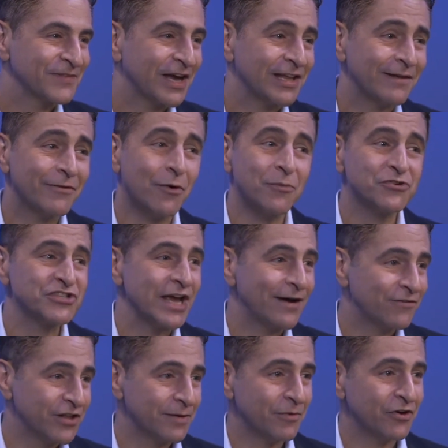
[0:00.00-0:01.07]
I love almost
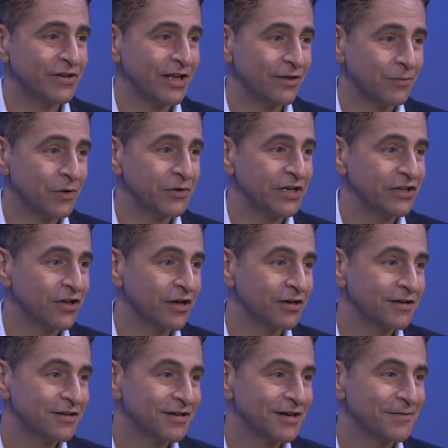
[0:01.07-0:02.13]
everything about about Elon.
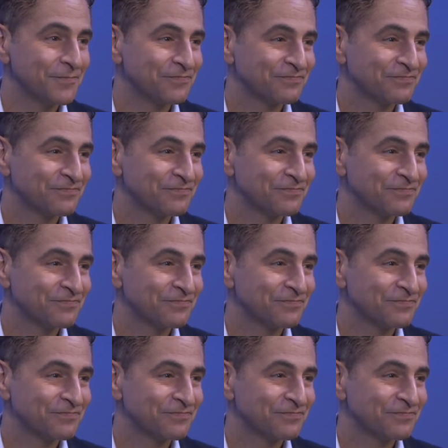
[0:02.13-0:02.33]
Yeah.